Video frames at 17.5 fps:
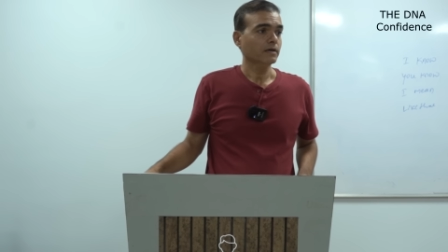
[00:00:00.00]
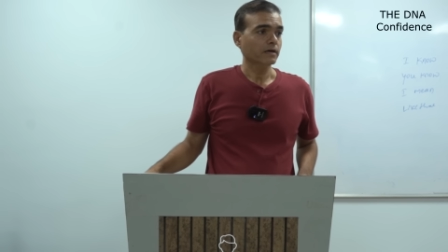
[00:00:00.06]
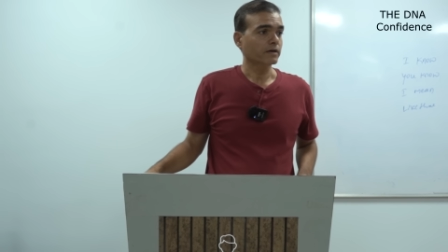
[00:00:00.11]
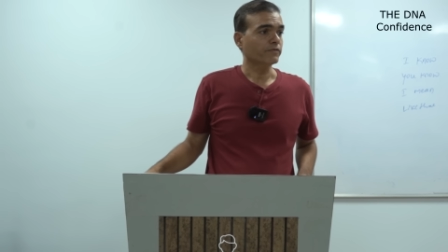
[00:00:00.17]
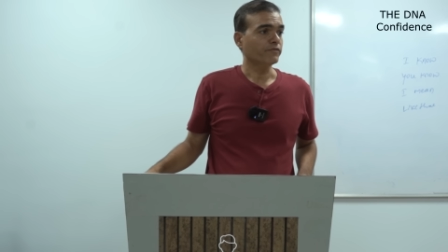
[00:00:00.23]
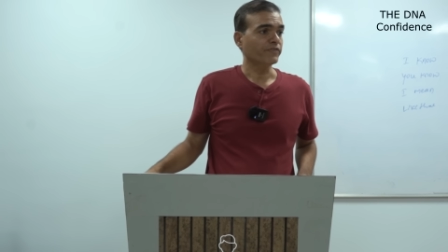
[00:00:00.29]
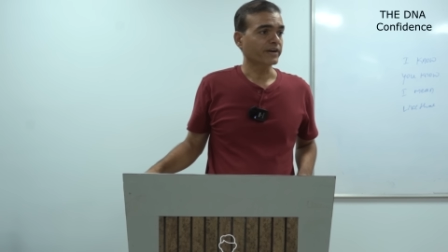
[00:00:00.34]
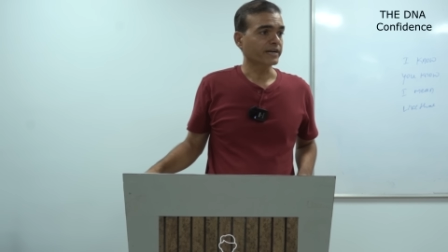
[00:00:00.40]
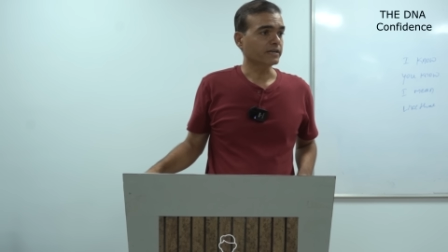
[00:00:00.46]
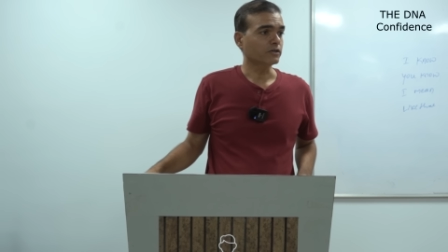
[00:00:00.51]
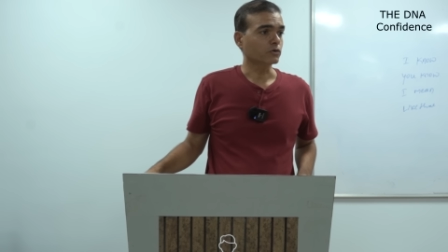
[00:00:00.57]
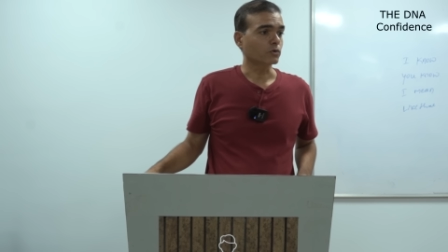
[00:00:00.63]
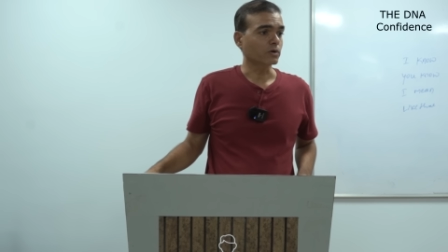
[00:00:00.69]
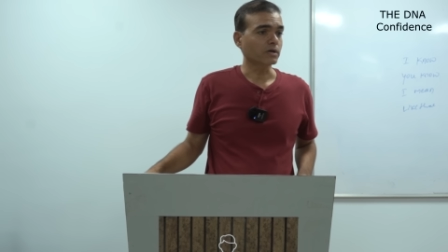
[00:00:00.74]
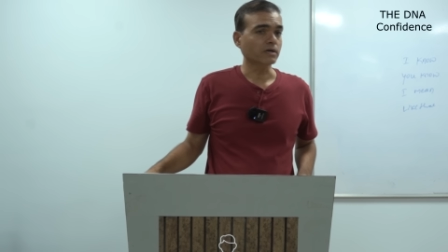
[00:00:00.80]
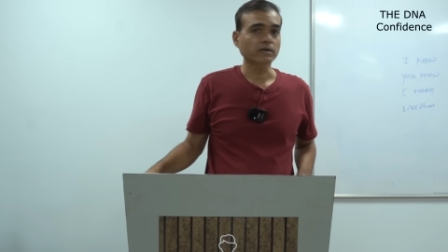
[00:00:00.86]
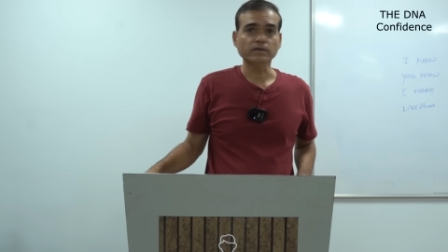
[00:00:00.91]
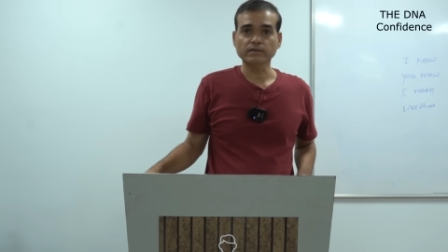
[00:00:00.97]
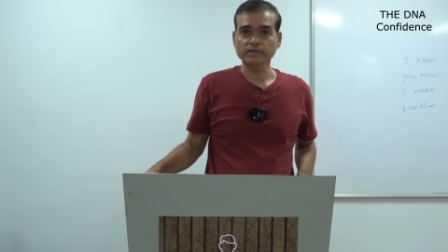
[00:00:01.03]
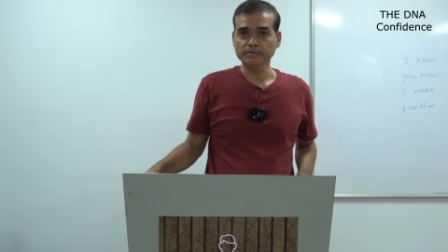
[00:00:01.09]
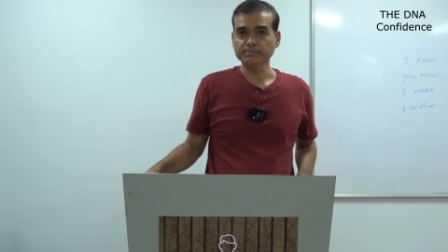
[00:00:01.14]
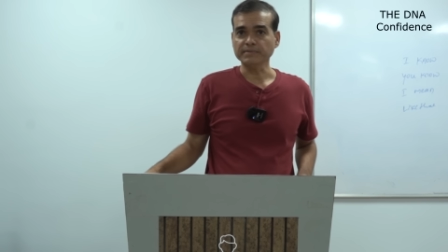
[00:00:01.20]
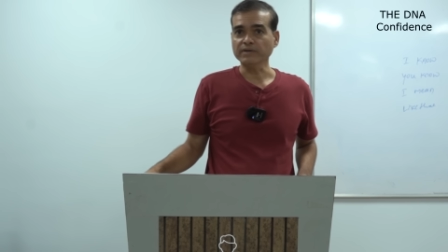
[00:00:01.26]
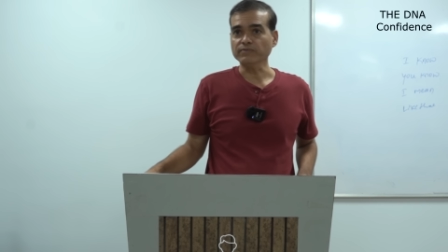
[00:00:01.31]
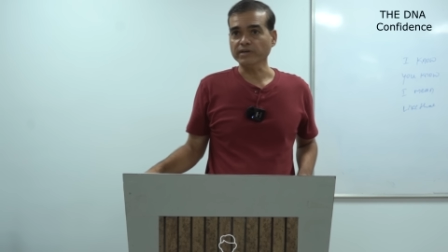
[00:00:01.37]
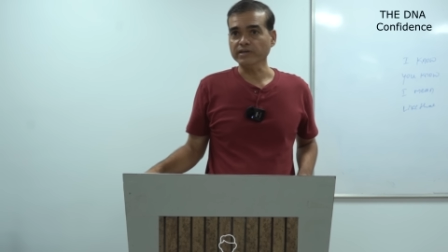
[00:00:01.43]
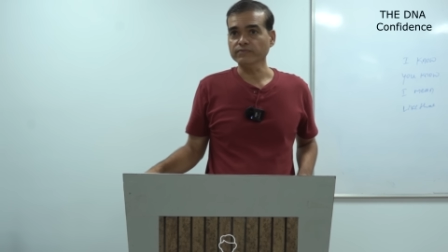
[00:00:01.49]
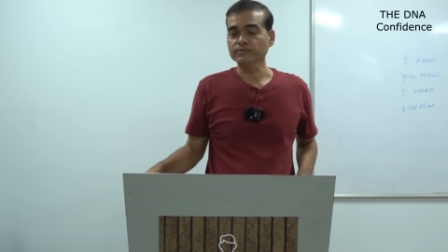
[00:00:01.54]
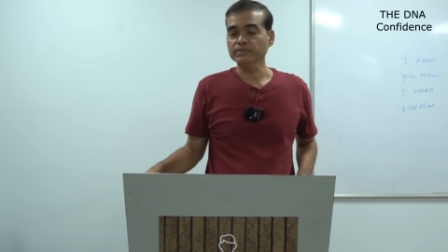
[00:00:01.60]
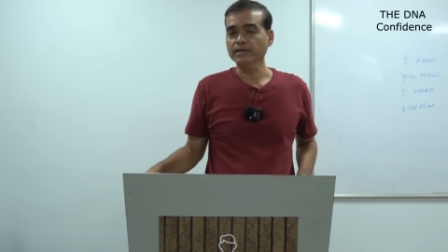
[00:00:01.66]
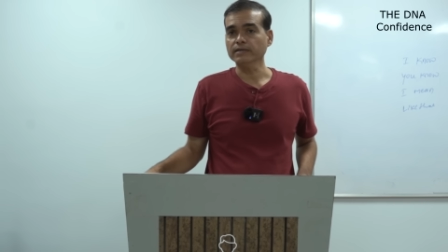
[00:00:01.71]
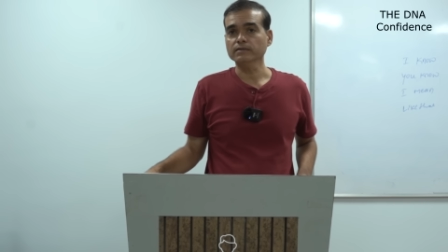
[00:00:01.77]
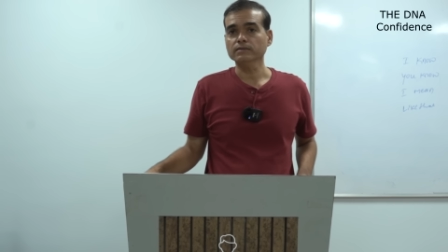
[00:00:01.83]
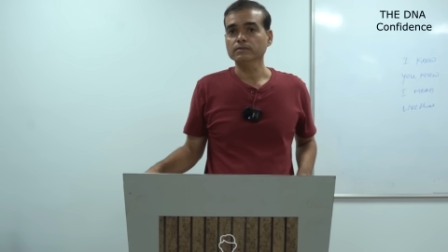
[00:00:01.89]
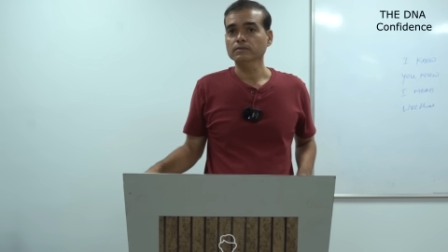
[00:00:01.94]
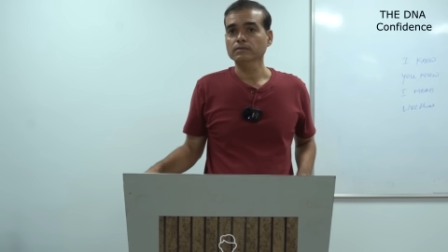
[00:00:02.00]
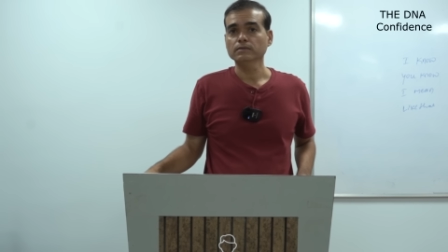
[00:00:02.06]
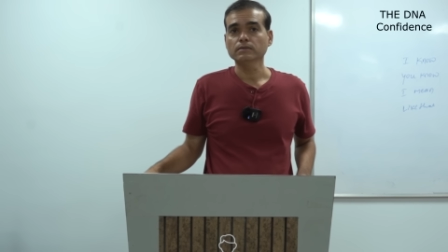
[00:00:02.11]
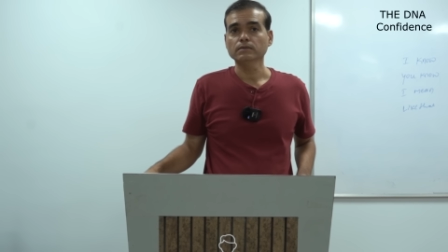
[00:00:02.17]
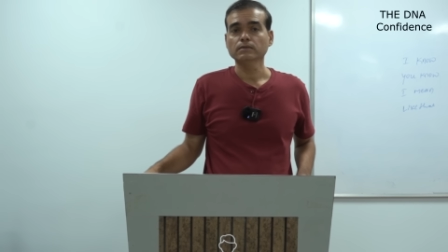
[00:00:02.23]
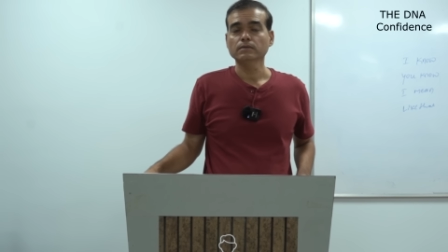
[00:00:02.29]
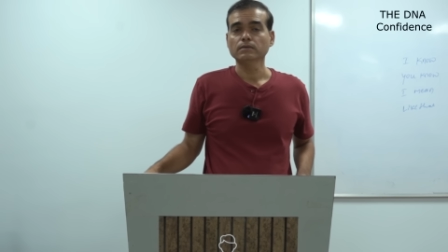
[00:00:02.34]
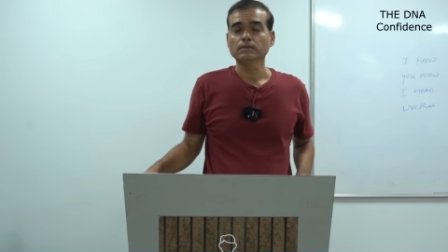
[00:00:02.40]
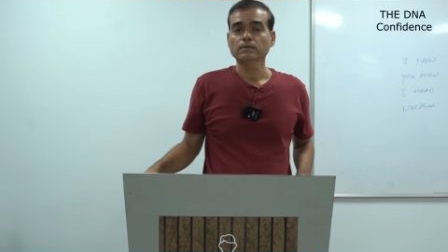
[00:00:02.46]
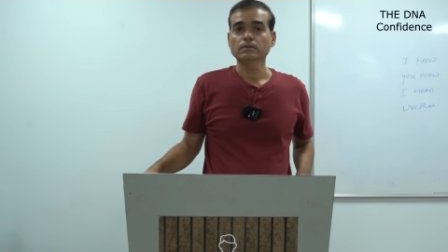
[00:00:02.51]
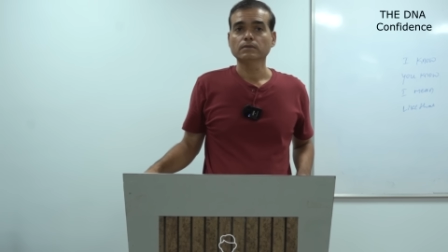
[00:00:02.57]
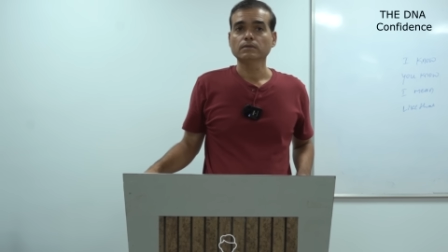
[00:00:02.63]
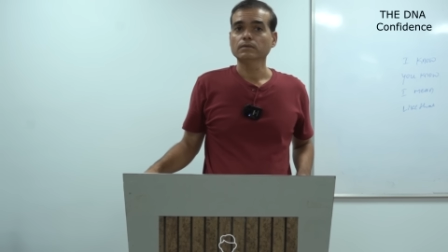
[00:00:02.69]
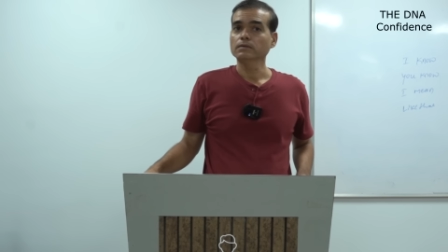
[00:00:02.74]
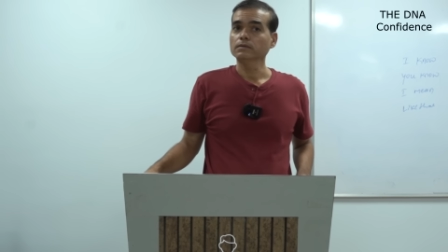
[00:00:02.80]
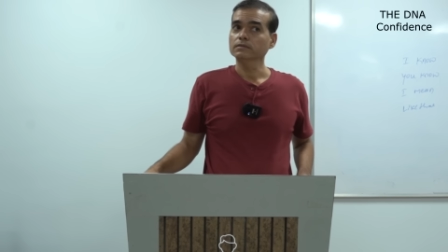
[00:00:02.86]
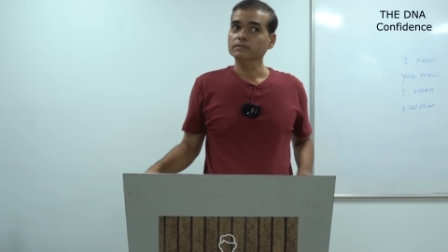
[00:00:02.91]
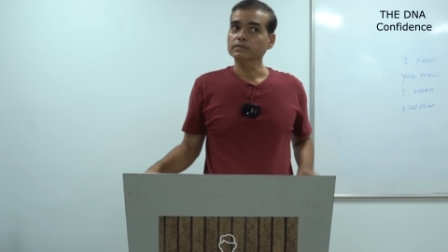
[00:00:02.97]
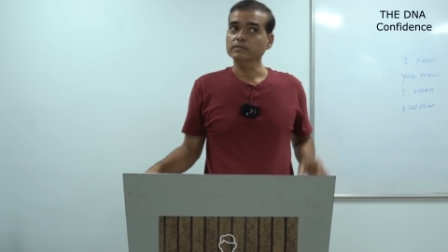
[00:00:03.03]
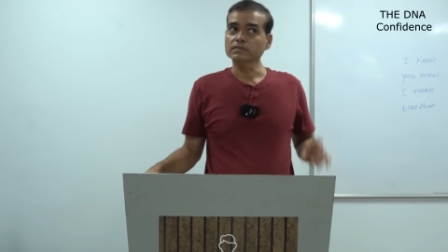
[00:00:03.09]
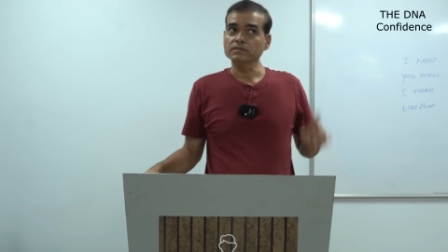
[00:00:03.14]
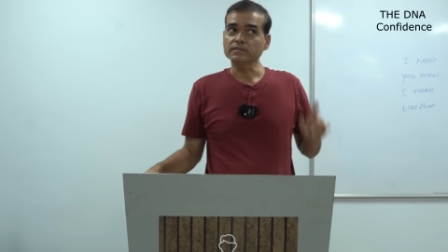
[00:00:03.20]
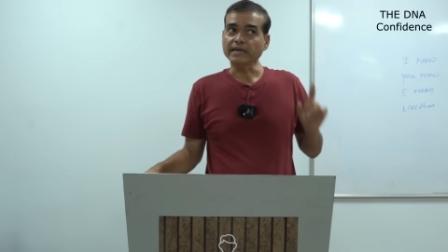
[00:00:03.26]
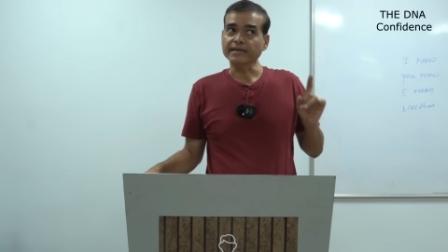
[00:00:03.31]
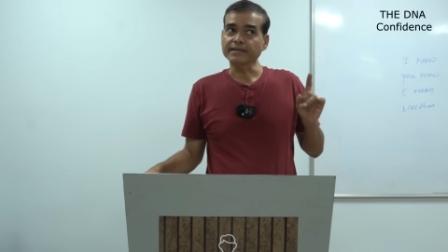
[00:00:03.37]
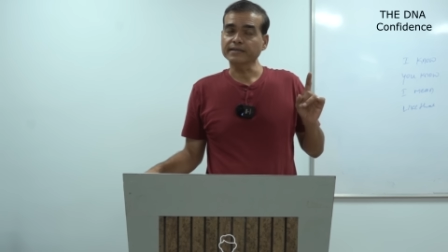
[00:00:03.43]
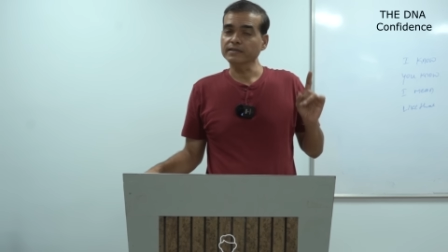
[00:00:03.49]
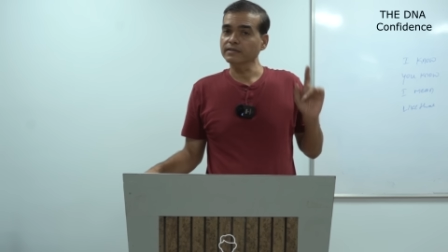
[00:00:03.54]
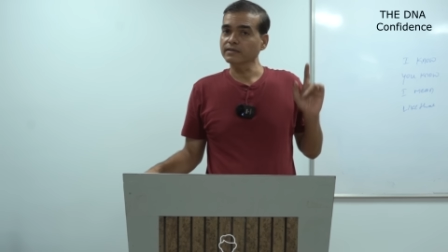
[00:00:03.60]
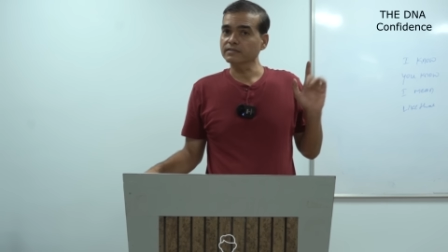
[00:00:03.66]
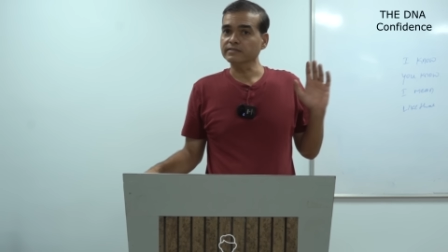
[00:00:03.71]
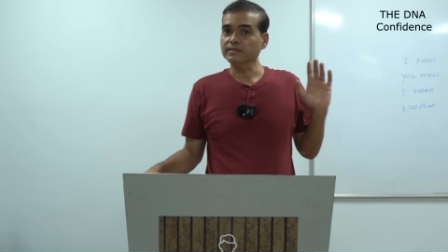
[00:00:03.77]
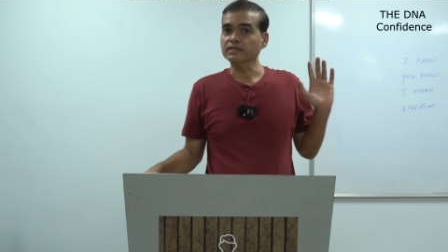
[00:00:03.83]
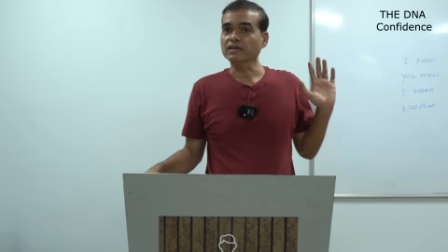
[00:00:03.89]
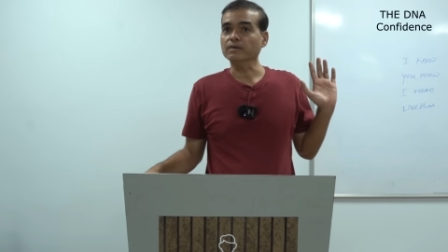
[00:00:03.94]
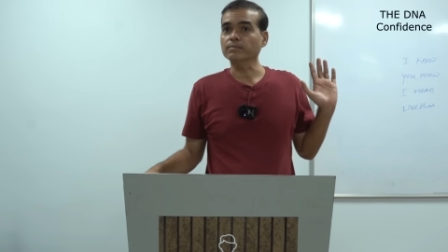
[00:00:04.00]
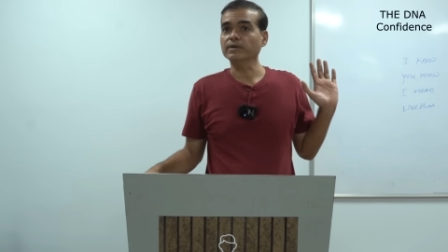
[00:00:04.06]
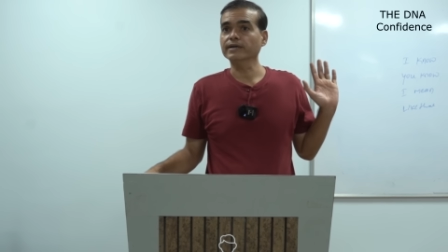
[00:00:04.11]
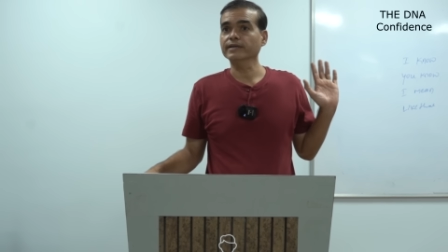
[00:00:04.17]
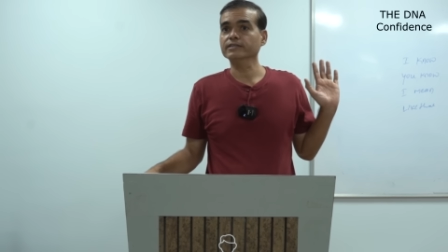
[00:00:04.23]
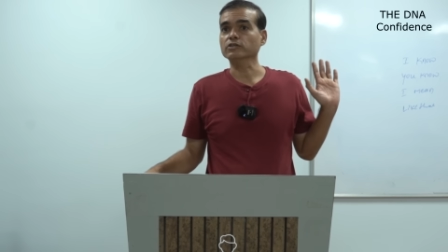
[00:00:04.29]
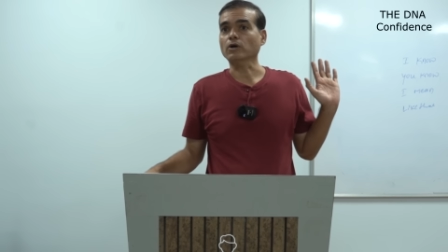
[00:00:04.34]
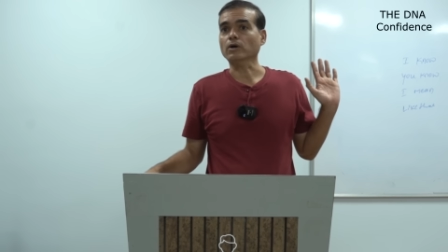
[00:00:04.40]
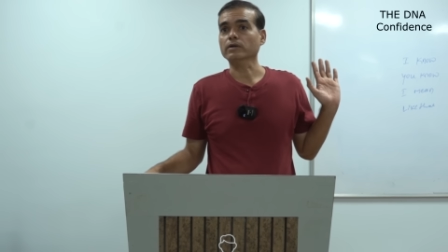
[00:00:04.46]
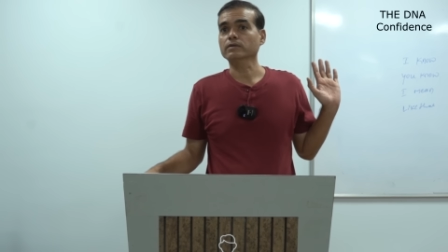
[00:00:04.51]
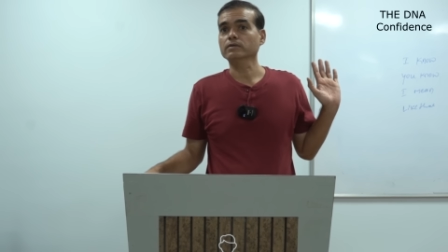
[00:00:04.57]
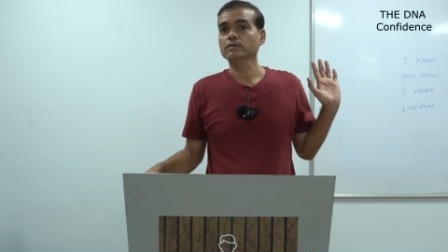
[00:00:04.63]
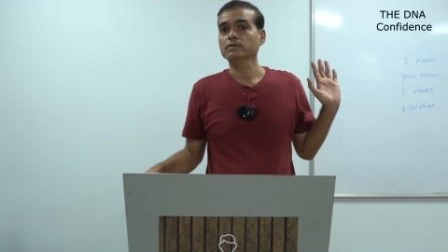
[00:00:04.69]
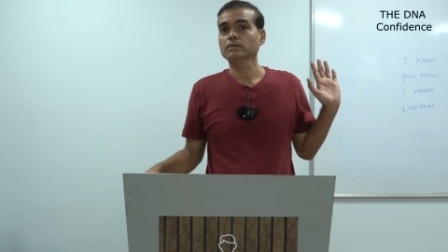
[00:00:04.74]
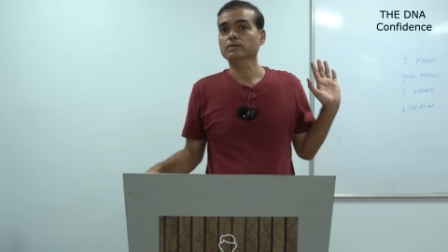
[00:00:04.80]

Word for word: Her friend told her, my wife, that since 19 years that cupboard is locked.